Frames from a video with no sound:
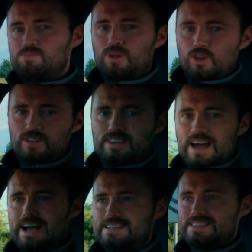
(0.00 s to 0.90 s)
been looked
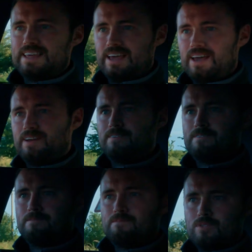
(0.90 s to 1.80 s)
at as the
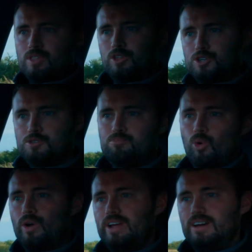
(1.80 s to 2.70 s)

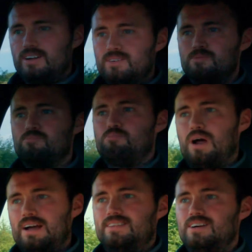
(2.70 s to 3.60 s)
sportier,
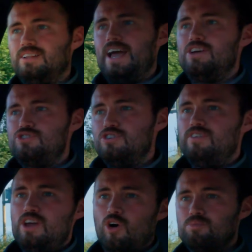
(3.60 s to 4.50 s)
practical
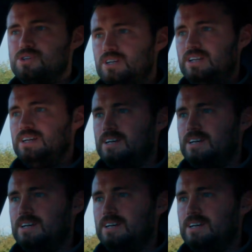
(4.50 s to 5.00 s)
SUV option.